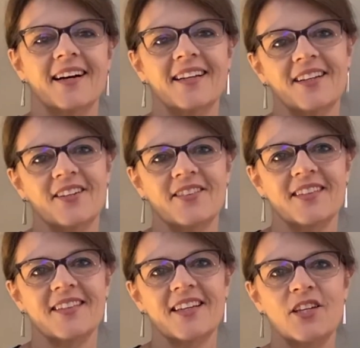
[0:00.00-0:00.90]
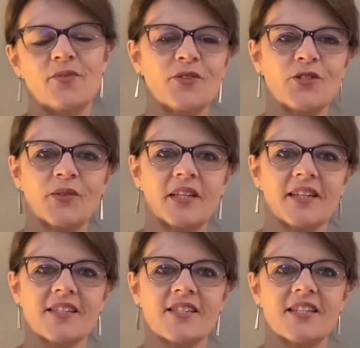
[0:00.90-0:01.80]
Hello, and thank you for joining
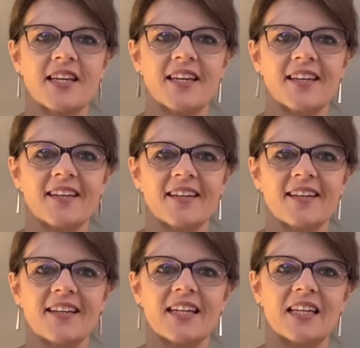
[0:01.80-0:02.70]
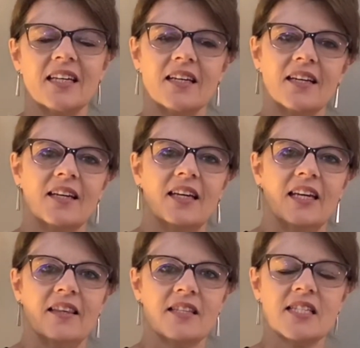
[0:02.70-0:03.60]
us today.
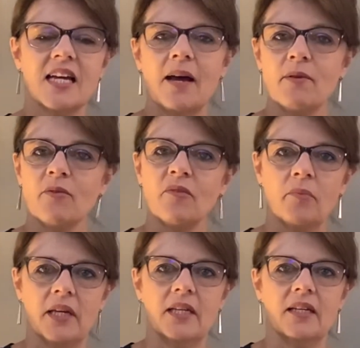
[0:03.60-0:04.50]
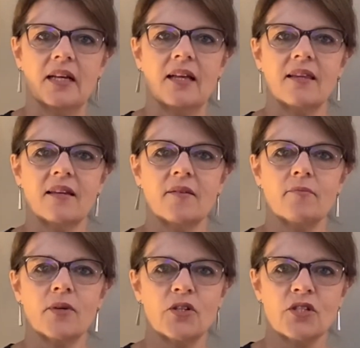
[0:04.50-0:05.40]
In this time that we've been in, I think
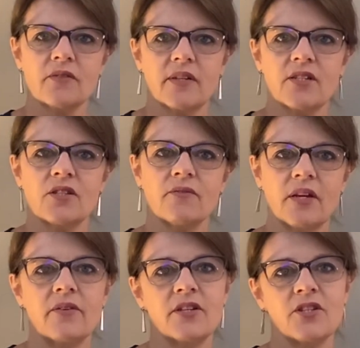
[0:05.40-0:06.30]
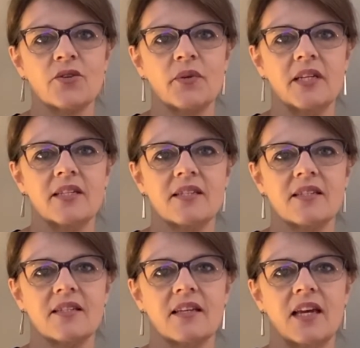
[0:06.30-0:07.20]
most of us, to varying
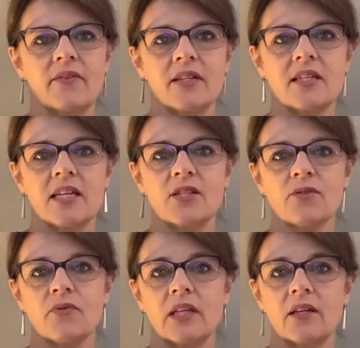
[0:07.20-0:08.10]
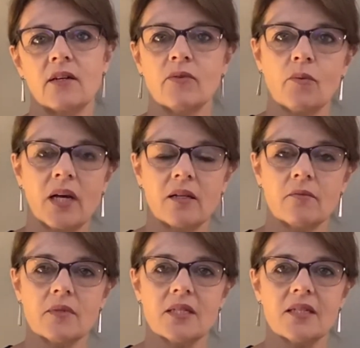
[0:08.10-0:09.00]
degrees, have had days of feeling
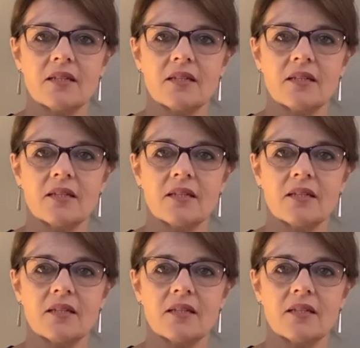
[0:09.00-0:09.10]
overwhelmed